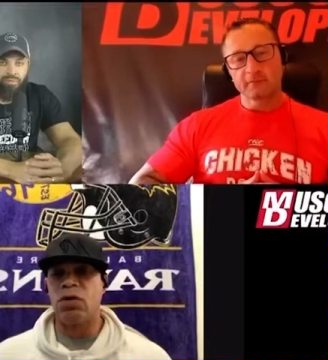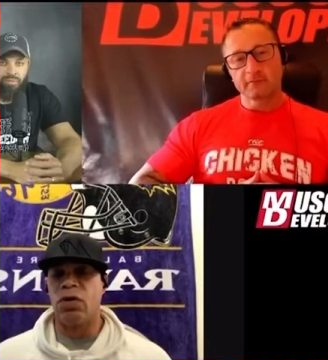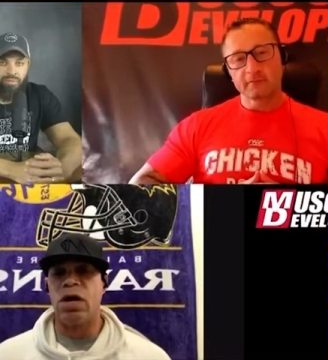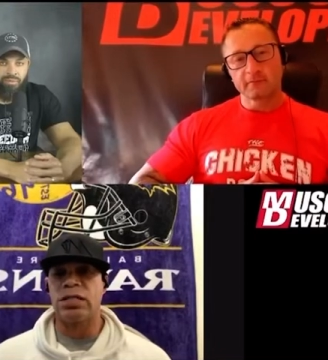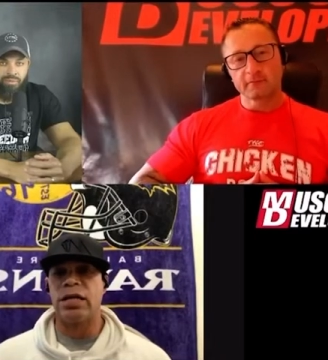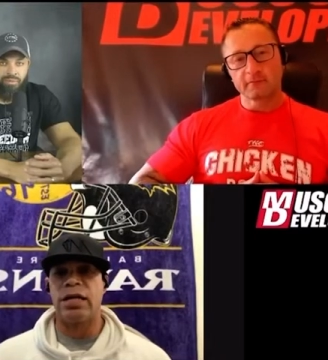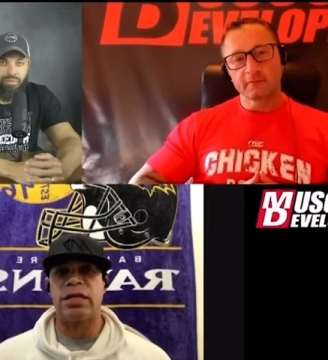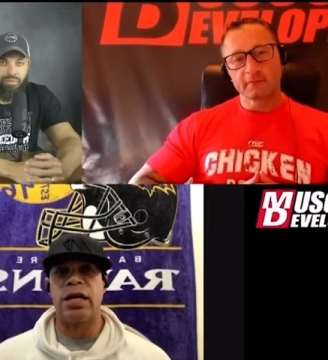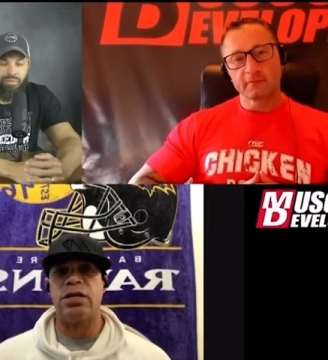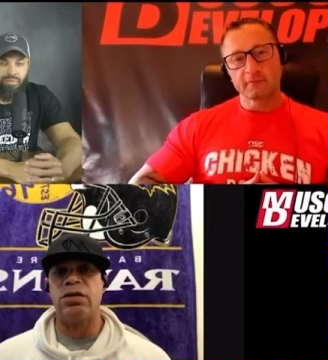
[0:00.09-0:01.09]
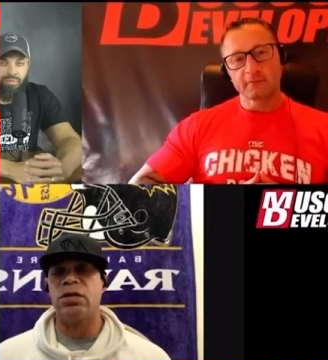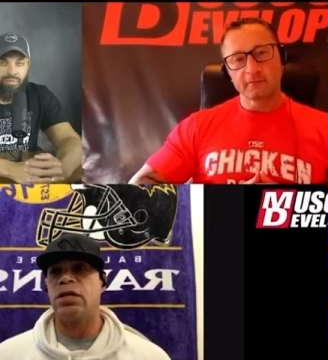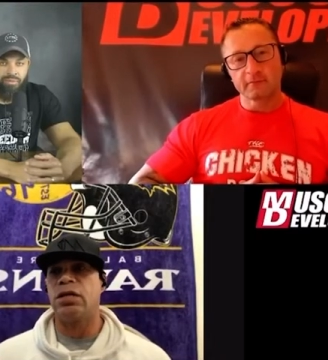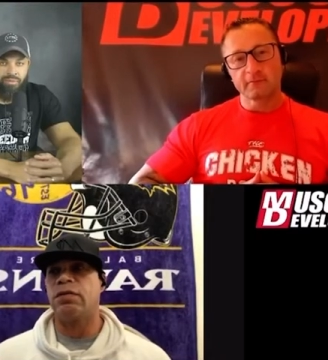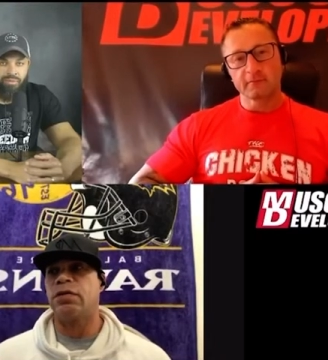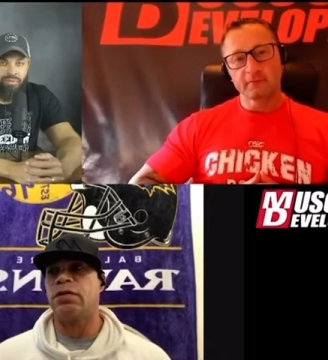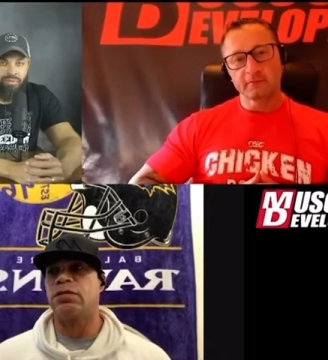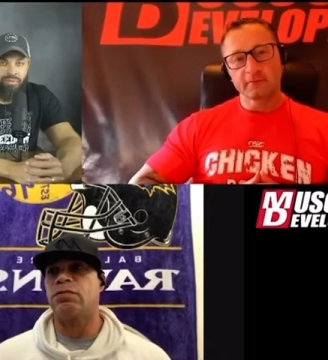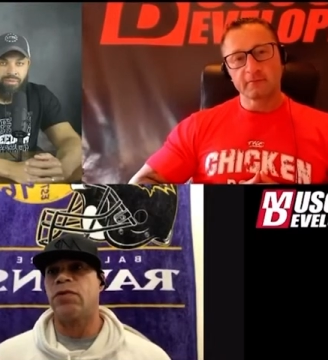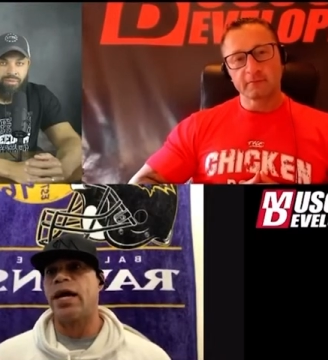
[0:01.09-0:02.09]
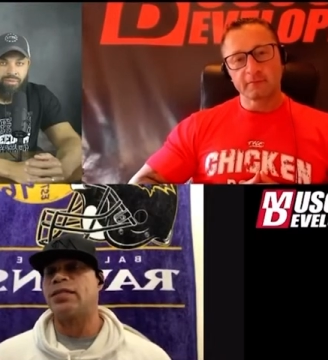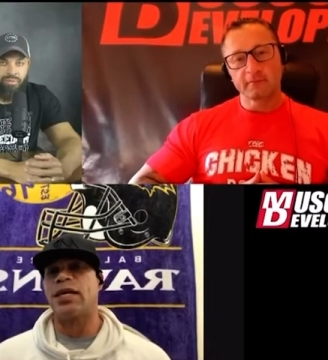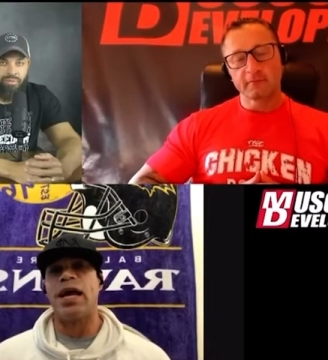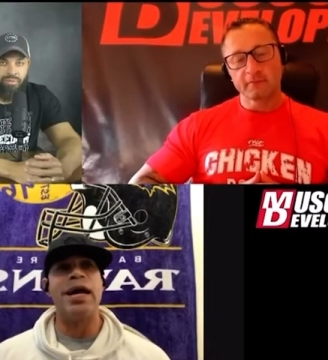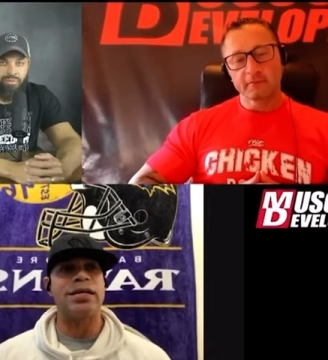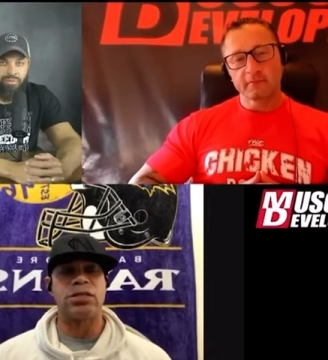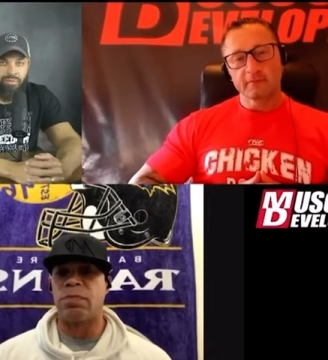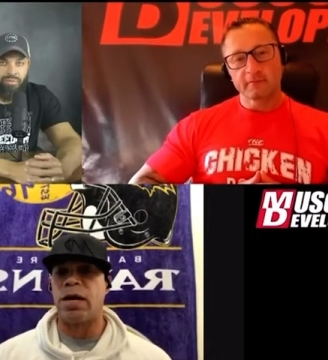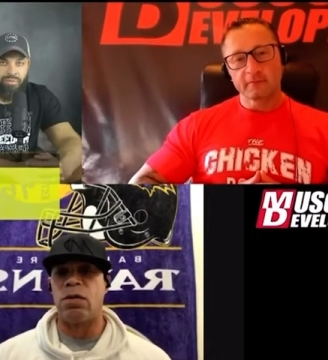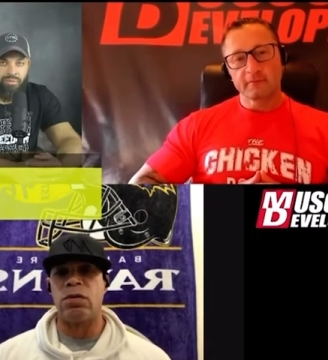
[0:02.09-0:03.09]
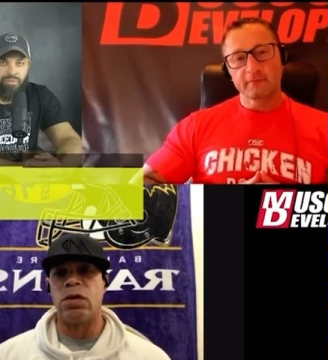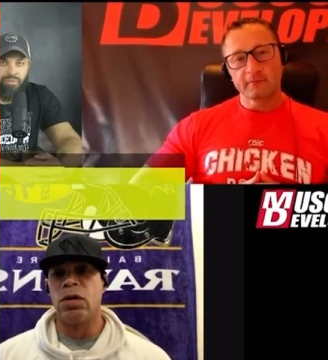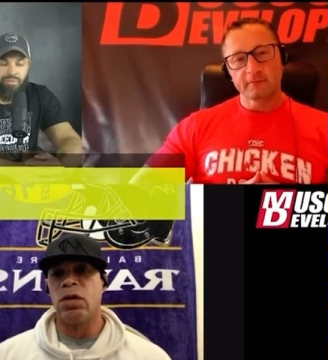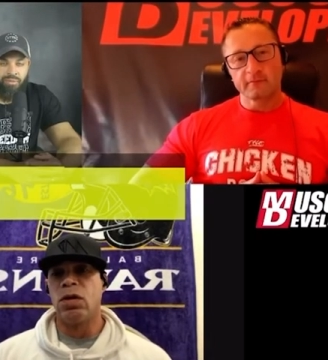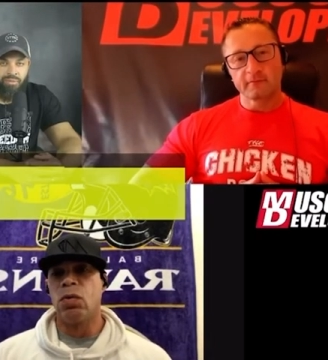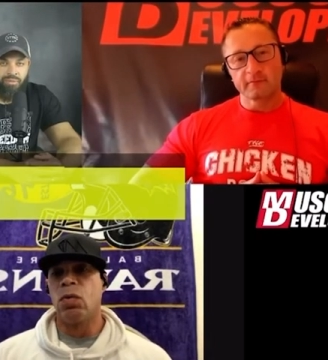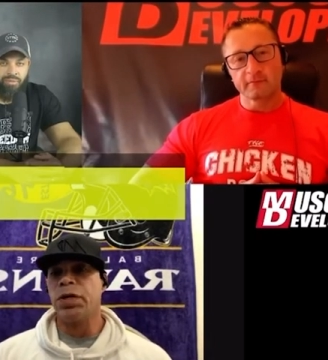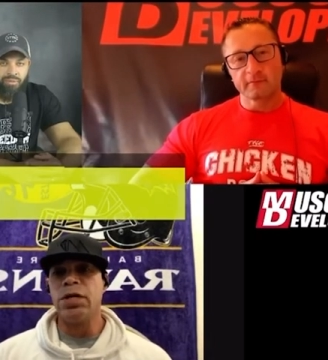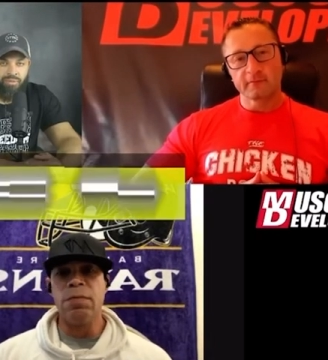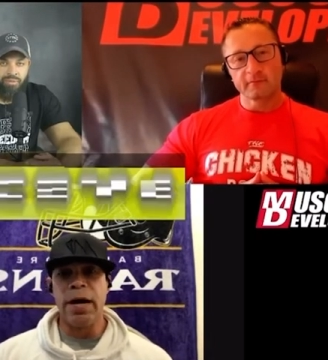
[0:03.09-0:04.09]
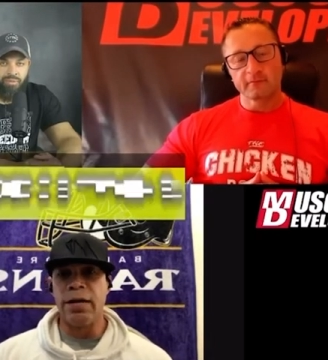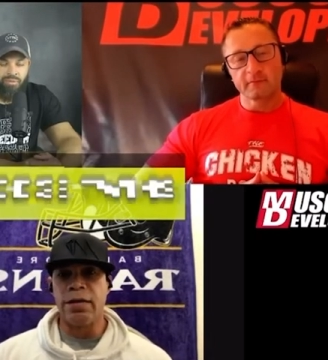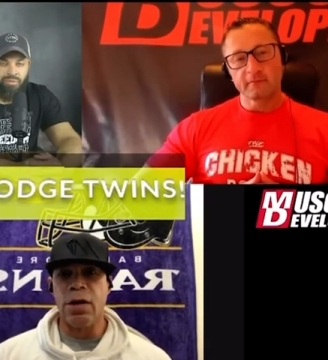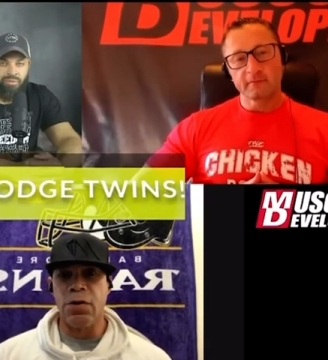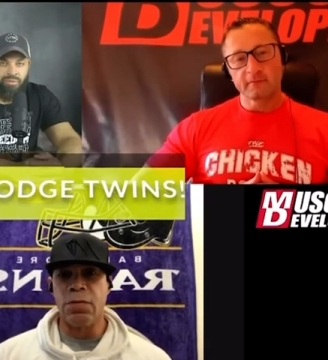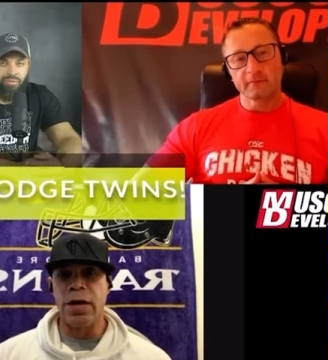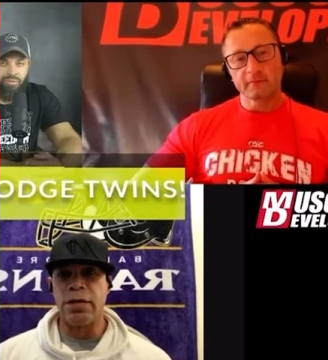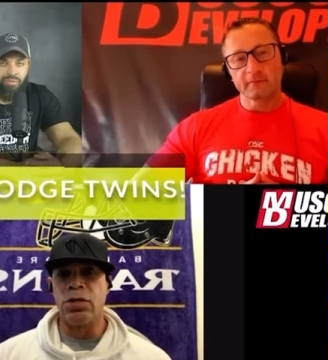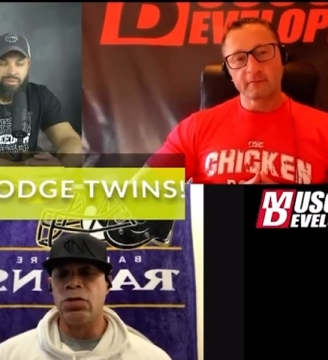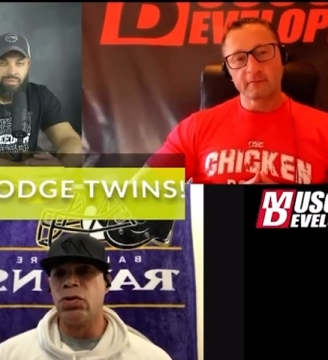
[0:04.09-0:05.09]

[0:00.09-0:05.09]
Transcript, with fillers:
Speaker 1: across like that, you didn't give a rat's ass about what anybody thought about you.